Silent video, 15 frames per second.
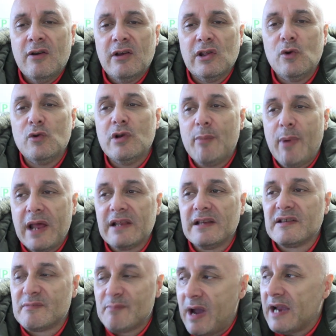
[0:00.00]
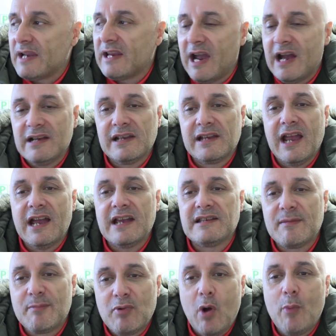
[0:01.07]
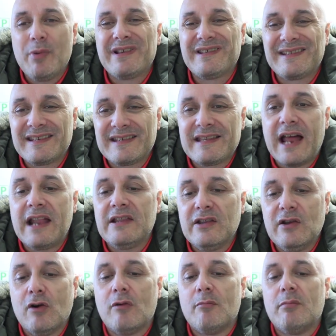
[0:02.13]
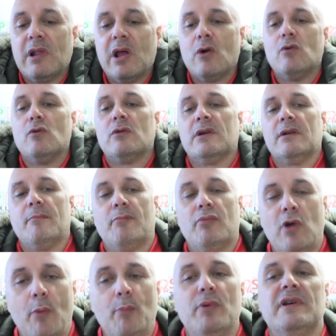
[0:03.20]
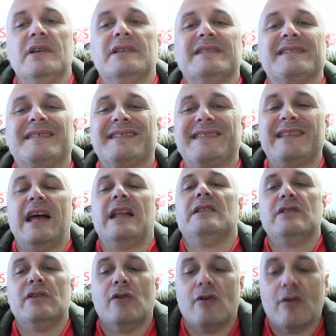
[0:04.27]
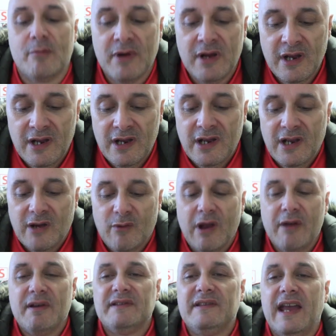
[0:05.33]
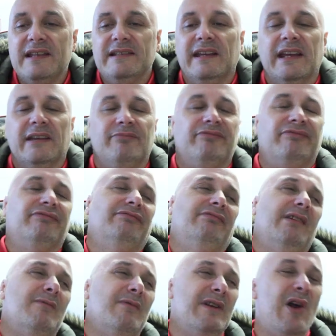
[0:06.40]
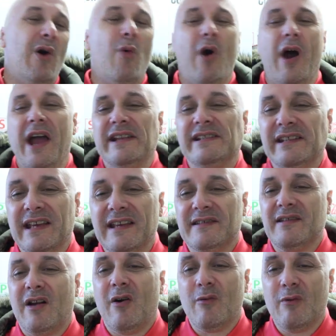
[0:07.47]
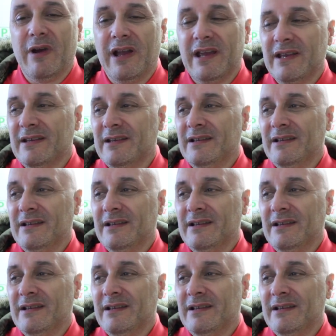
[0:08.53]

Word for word: Lou my kind of guy. He's a proper stand-up bloke. Proper stand-up. Whereas Eddie, well, we know what Eddie is, don't we?